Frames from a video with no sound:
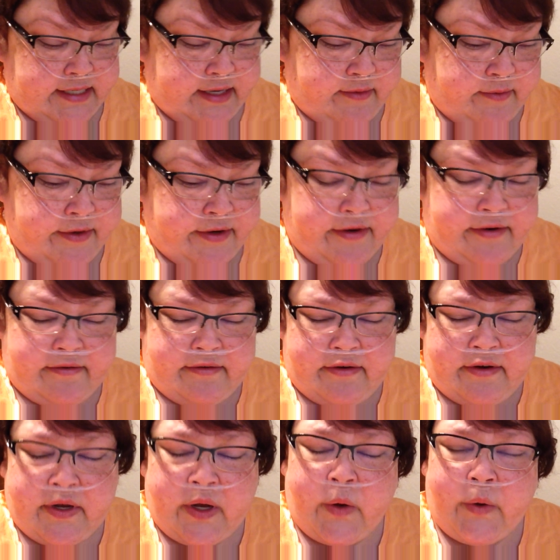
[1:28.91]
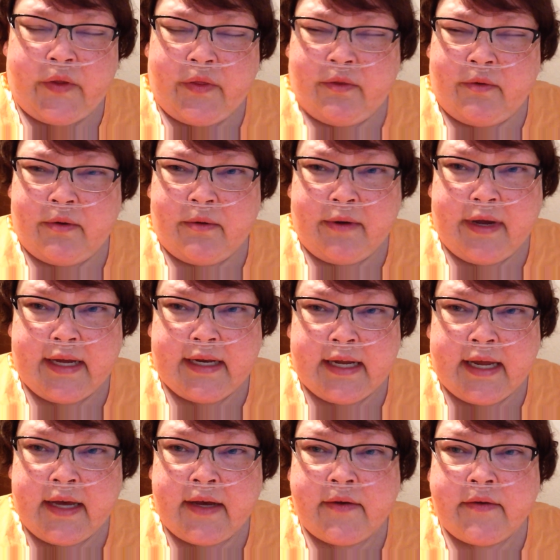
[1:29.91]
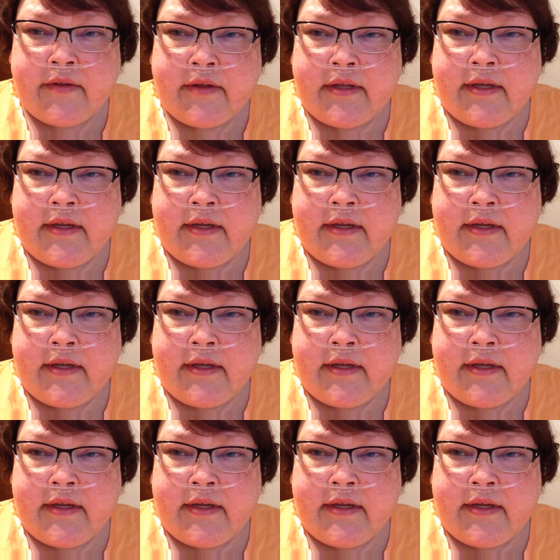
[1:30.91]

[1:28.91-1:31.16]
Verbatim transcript: that we're going through right now.